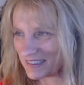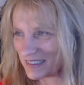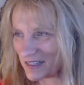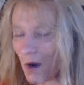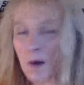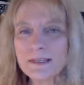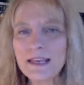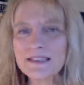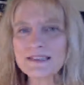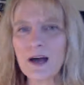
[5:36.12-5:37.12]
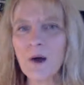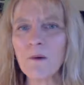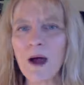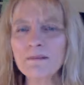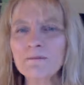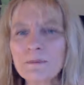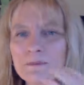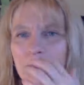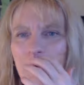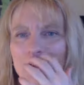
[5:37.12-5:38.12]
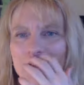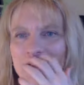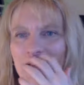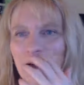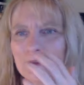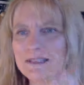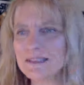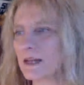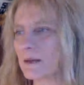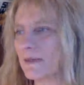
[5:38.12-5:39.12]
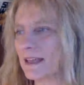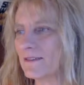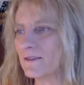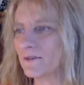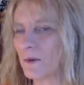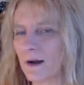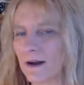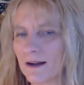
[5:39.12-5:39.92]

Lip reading: Oh yes. Oh, I ripped apart the house that I made for